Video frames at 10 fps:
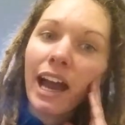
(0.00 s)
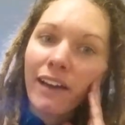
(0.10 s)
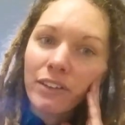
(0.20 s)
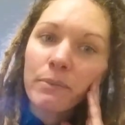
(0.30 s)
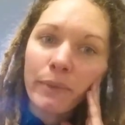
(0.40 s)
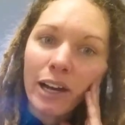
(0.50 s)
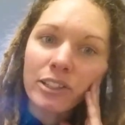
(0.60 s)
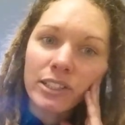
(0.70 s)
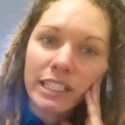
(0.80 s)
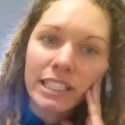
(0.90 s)
having
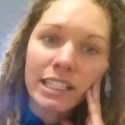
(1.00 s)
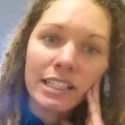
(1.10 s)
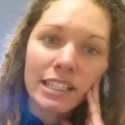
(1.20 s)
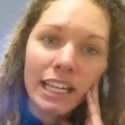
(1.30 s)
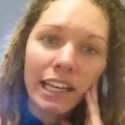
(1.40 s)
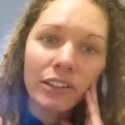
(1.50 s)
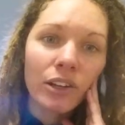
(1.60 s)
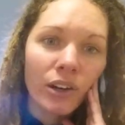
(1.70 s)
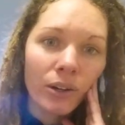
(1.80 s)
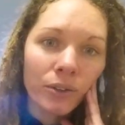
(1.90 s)
boundaries and
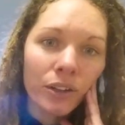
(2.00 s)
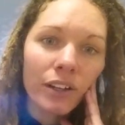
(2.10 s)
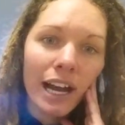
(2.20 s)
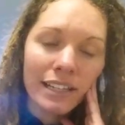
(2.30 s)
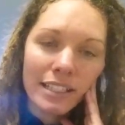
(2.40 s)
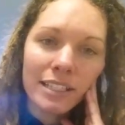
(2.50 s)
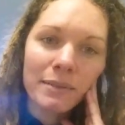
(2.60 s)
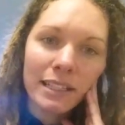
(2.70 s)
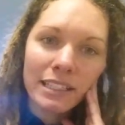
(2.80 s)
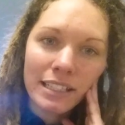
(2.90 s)
saying no, there has to
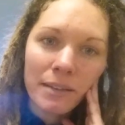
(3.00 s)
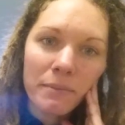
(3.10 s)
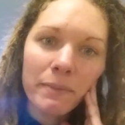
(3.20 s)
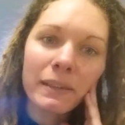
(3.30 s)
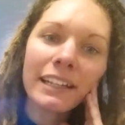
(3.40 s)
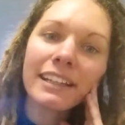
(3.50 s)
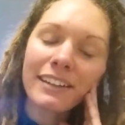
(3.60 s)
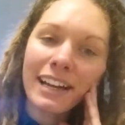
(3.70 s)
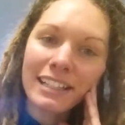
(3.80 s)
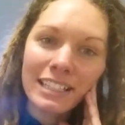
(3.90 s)
be this commitment
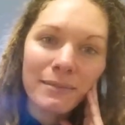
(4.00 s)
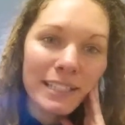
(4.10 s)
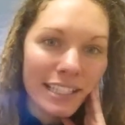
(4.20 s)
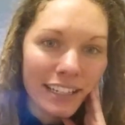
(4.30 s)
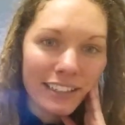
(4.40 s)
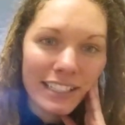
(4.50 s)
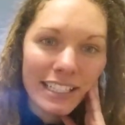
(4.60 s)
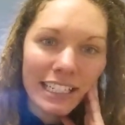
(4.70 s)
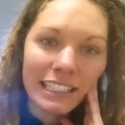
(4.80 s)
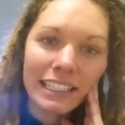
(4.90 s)
and there has to be this
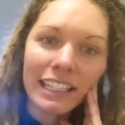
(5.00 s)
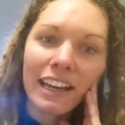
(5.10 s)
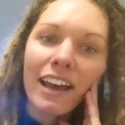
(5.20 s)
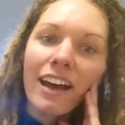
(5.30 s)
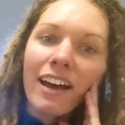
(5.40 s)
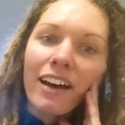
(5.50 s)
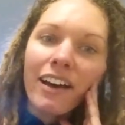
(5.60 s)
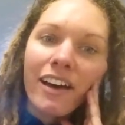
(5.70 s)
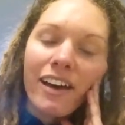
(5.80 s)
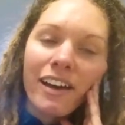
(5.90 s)
understanding,
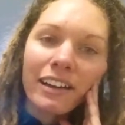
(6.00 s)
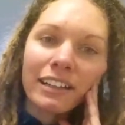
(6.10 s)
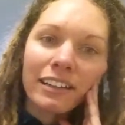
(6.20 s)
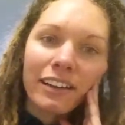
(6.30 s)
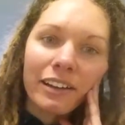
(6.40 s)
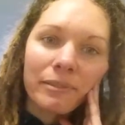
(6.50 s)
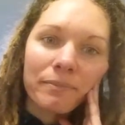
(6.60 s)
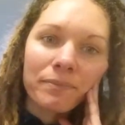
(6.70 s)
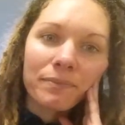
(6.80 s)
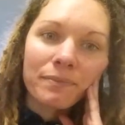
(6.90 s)

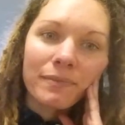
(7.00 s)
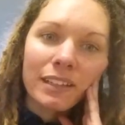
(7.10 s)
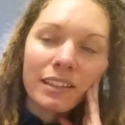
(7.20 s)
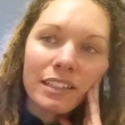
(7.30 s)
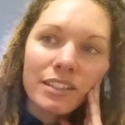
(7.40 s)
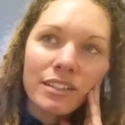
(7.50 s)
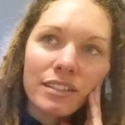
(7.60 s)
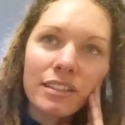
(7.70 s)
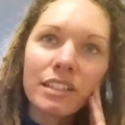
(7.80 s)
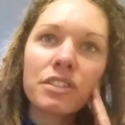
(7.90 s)
and
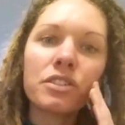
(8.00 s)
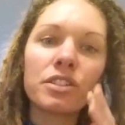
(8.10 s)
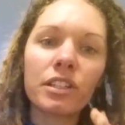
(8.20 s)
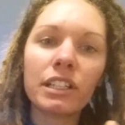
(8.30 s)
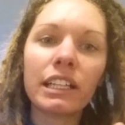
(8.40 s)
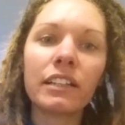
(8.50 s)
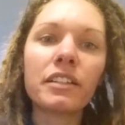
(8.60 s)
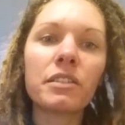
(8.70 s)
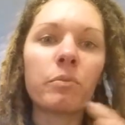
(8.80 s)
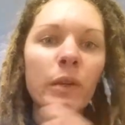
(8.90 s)
this journey
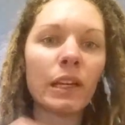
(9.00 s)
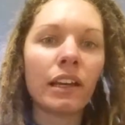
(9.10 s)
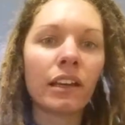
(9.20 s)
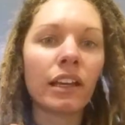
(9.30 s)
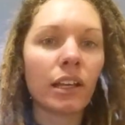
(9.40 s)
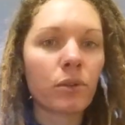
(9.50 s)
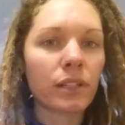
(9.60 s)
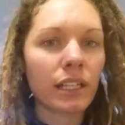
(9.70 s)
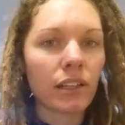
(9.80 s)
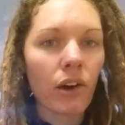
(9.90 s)
to being
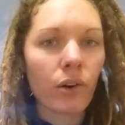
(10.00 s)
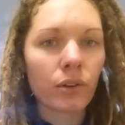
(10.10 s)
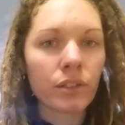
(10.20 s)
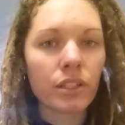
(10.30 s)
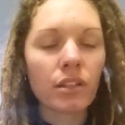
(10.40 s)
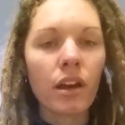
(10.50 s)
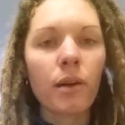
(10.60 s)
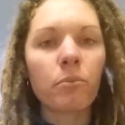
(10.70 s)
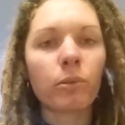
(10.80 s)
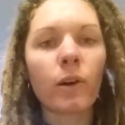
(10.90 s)
equally yoked
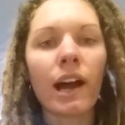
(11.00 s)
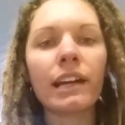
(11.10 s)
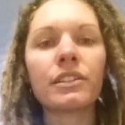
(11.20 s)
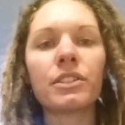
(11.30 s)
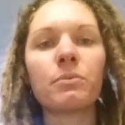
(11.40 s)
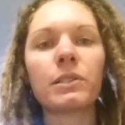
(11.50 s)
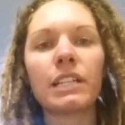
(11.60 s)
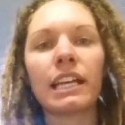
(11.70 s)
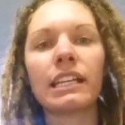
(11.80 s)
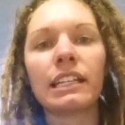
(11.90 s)
prior to
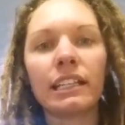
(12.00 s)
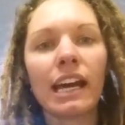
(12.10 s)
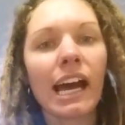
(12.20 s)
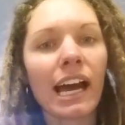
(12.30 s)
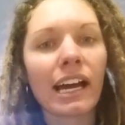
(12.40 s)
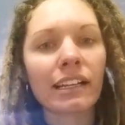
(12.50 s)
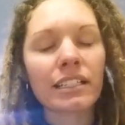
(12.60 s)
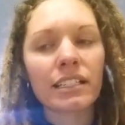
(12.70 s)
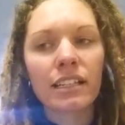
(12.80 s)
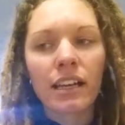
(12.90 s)
partaking in the
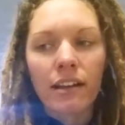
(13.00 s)
act.